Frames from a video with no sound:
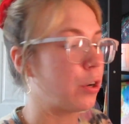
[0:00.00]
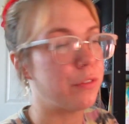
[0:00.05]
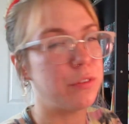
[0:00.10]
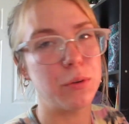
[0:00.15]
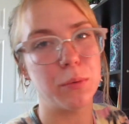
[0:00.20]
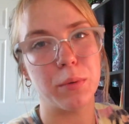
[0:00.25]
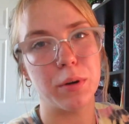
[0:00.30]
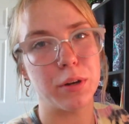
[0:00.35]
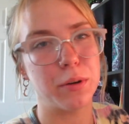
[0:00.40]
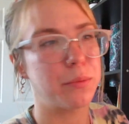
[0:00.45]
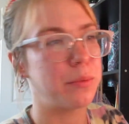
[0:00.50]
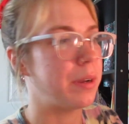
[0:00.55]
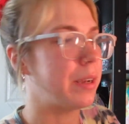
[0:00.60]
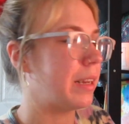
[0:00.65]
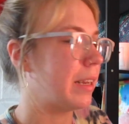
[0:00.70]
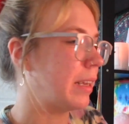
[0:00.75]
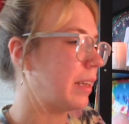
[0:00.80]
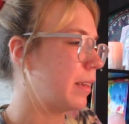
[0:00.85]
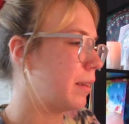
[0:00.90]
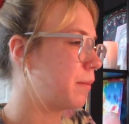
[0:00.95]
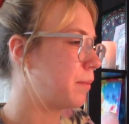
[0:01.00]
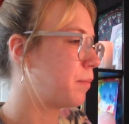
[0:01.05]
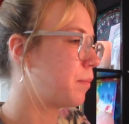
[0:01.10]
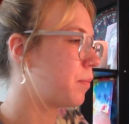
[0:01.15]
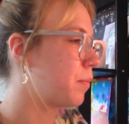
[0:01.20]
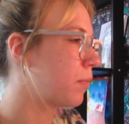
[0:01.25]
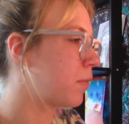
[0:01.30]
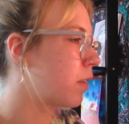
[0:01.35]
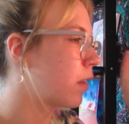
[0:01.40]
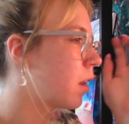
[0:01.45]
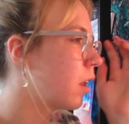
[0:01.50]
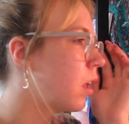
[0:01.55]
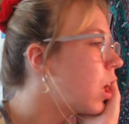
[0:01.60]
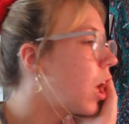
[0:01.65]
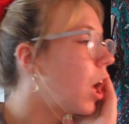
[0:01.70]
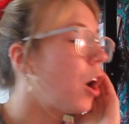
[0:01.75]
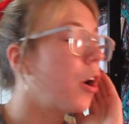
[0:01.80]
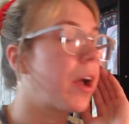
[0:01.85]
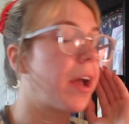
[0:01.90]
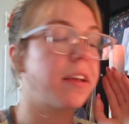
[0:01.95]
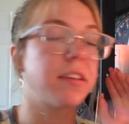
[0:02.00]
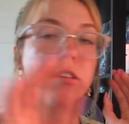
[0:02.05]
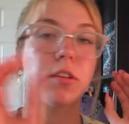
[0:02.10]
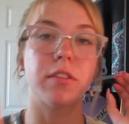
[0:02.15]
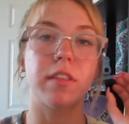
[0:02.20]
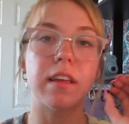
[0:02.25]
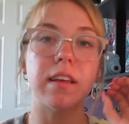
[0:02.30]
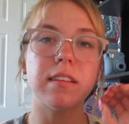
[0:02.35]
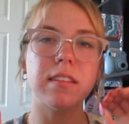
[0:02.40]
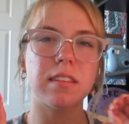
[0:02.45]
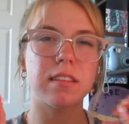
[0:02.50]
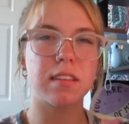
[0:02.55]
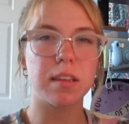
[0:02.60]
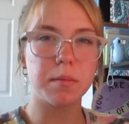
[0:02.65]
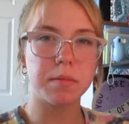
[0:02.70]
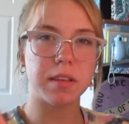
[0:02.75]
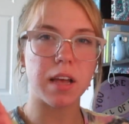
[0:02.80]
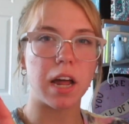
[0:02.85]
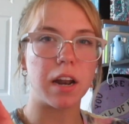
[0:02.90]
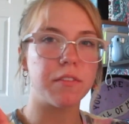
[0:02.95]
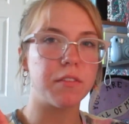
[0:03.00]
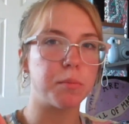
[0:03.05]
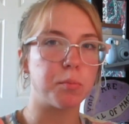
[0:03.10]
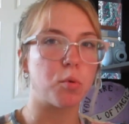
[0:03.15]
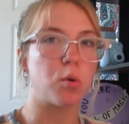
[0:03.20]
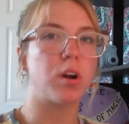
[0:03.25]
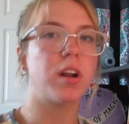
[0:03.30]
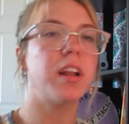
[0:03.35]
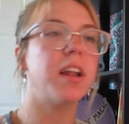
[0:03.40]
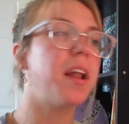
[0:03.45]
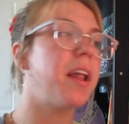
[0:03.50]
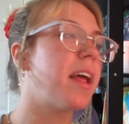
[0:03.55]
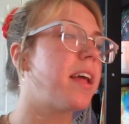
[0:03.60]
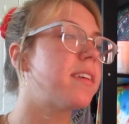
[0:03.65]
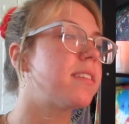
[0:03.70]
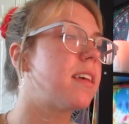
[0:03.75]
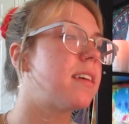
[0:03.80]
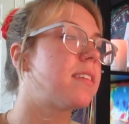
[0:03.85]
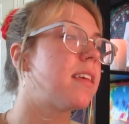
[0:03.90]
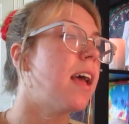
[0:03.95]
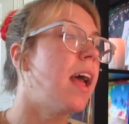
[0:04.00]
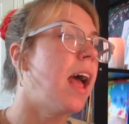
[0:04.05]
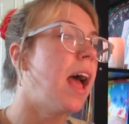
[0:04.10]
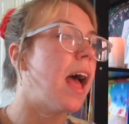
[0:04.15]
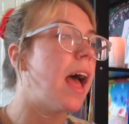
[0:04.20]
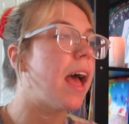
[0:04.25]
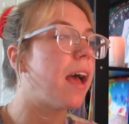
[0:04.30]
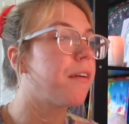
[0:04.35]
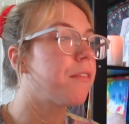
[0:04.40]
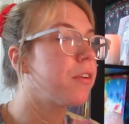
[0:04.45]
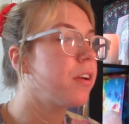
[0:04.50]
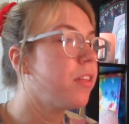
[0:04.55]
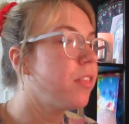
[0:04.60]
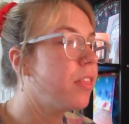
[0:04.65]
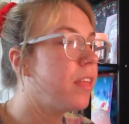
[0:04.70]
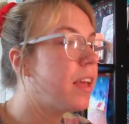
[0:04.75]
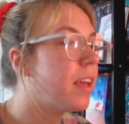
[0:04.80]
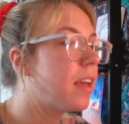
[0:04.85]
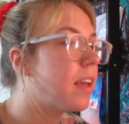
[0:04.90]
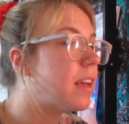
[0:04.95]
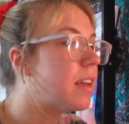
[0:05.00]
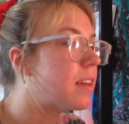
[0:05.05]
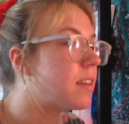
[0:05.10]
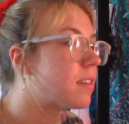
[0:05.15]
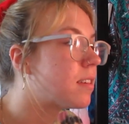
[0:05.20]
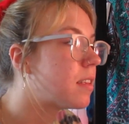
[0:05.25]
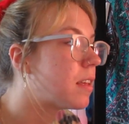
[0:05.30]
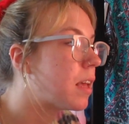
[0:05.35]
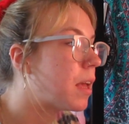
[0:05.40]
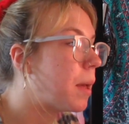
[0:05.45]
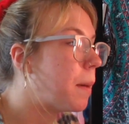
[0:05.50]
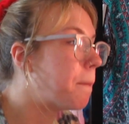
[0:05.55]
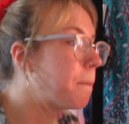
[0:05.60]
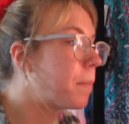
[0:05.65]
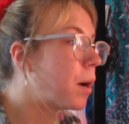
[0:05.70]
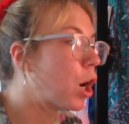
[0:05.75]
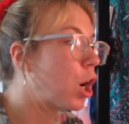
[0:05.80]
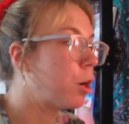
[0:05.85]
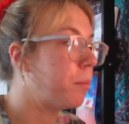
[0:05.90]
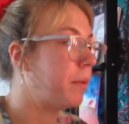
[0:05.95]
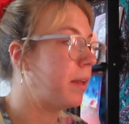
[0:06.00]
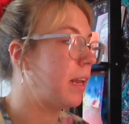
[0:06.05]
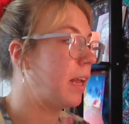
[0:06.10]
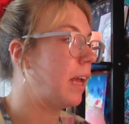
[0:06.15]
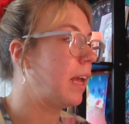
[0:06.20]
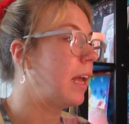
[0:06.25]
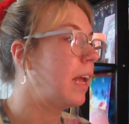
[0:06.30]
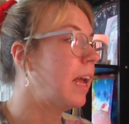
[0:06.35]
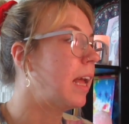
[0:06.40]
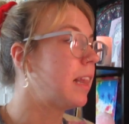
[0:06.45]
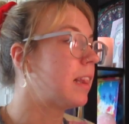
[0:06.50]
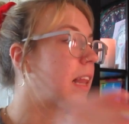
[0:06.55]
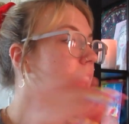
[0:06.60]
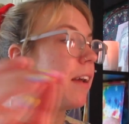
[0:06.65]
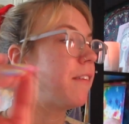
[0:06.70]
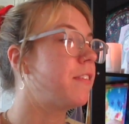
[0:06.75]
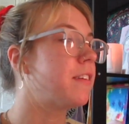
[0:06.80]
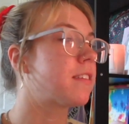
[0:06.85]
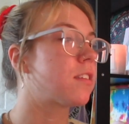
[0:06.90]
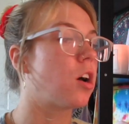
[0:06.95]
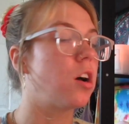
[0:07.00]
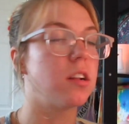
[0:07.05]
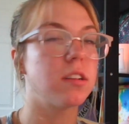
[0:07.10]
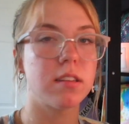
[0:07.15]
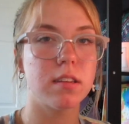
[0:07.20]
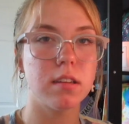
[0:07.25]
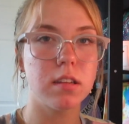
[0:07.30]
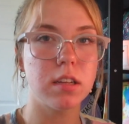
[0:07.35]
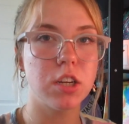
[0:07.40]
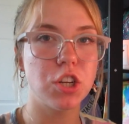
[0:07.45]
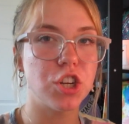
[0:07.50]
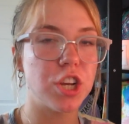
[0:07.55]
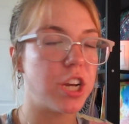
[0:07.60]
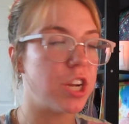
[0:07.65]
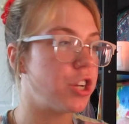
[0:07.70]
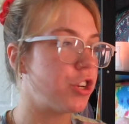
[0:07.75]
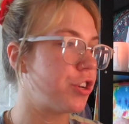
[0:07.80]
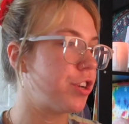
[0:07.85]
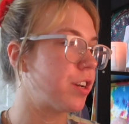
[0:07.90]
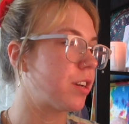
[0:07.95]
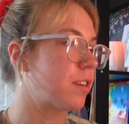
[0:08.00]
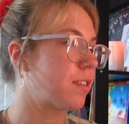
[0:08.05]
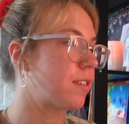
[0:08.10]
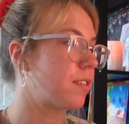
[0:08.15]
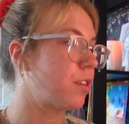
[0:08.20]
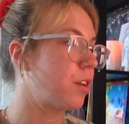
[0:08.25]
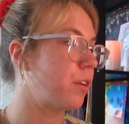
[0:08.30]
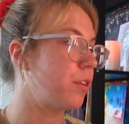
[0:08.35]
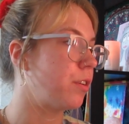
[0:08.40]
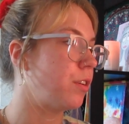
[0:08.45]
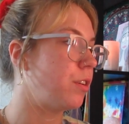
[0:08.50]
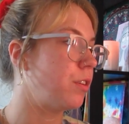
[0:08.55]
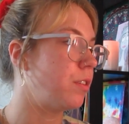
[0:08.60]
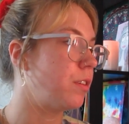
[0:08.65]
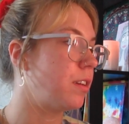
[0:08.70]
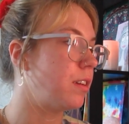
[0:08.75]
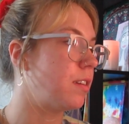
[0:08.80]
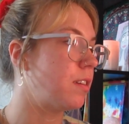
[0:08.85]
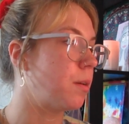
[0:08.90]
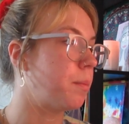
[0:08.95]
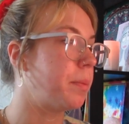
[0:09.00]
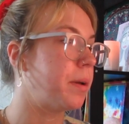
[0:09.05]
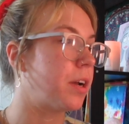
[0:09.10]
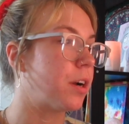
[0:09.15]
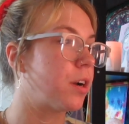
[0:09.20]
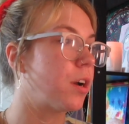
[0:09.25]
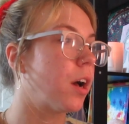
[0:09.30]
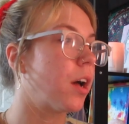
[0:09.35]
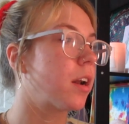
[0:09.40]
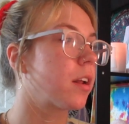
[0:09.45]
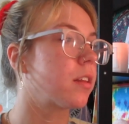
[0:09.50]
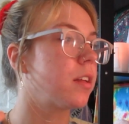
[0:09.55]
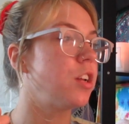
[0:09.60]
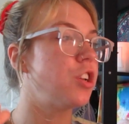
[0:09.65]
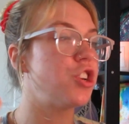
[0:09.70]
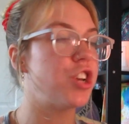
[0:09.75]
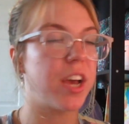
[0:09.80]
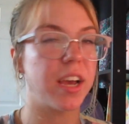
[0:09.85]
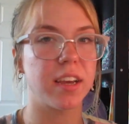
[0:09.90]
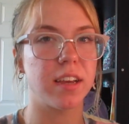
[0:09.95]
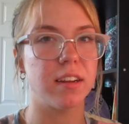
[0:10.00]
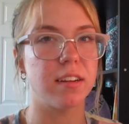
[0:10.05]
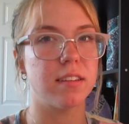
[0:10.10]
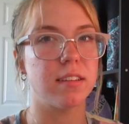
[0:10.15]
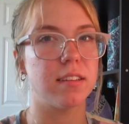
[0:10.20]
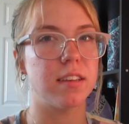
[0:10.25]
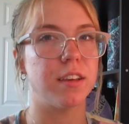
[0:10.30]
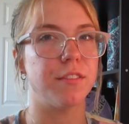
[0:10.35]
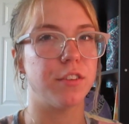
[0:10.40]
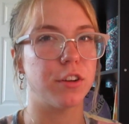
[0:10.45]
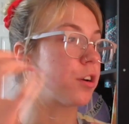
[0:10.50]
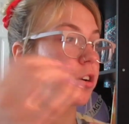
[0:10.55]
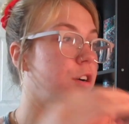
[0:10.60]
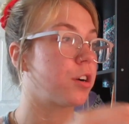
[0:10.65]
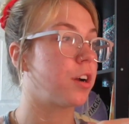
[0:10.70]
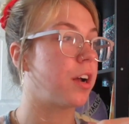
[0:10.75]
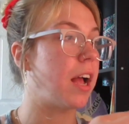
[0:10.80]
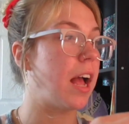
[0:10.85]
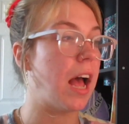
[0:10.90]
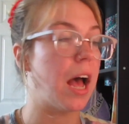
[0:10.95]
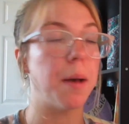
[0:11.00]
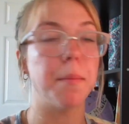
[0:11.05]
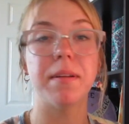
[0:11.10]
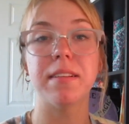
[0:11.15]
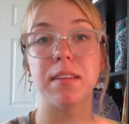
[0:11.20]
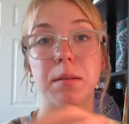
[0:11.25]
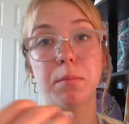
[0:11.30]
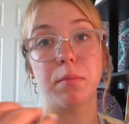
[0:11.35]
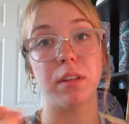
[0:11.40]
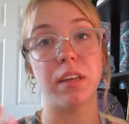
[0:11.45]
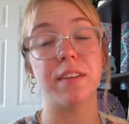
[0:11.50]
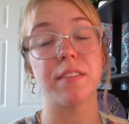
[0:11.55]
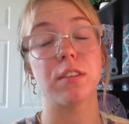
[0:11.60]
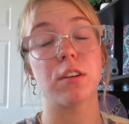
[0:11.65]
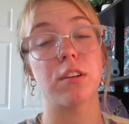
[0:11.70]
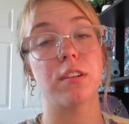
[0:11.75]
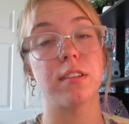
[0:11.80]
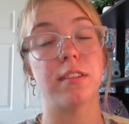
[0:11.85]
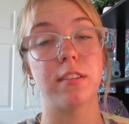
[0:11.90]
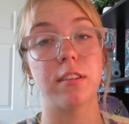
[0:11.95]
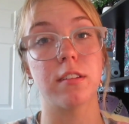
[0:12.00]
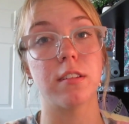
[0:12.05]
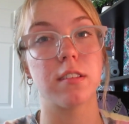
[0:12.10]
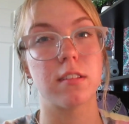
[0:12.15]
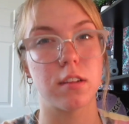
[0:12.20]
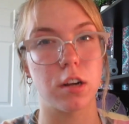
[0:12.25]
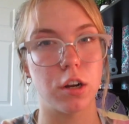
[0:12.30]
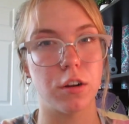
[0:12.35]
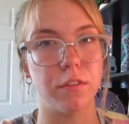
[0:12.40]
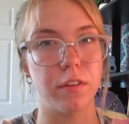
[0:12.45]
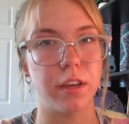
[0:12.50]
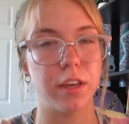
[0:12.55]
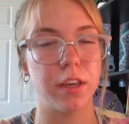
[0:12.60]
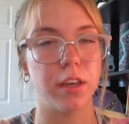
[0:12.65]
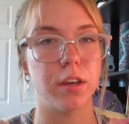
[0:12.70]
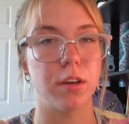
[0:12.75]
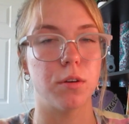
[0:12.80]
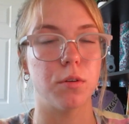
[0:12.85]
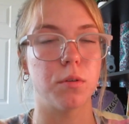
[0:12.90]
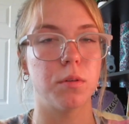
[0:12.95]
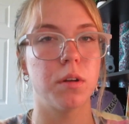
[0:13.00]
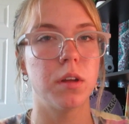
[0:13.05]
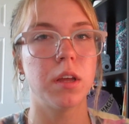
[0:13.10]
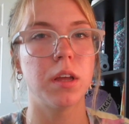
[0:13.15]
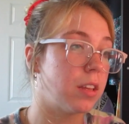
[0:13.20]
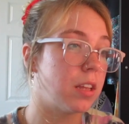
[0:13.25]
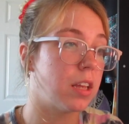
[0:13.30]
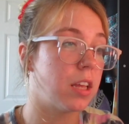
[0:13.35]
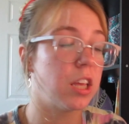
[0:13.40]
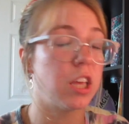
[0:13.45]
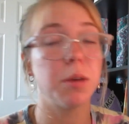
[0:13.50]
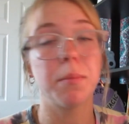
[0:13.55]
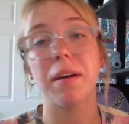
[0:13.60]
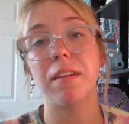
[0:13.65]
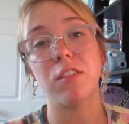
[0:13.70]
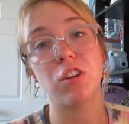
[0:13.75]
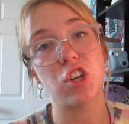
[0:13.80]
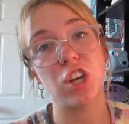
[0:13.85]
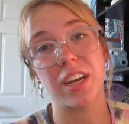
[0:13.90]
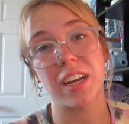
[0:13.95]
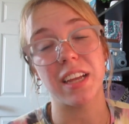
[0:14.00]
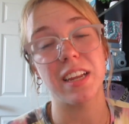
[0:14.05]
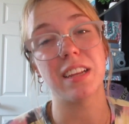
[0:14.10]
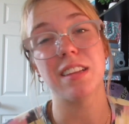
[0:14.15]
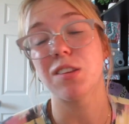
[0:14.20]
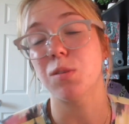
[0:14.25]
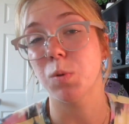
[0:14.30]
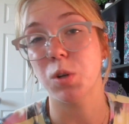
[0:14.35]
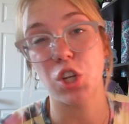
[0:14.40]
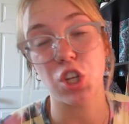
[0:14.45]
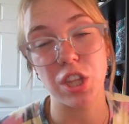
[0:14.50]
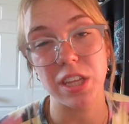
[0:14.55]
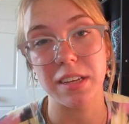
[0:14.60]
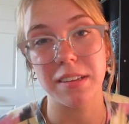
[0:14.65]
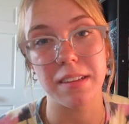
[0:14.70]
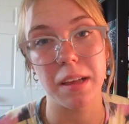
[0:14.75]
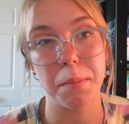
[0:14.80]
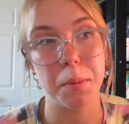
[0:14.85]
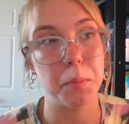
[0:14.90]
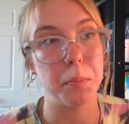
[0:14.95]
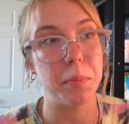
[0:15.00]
if you wanna read it. Okay, so this seems kind of important. It says, everything is impermanent. Life is constantly changing, so you need to periodically check in to see if your current habits and beliefs are still serving you. You might have to check in and switch things up a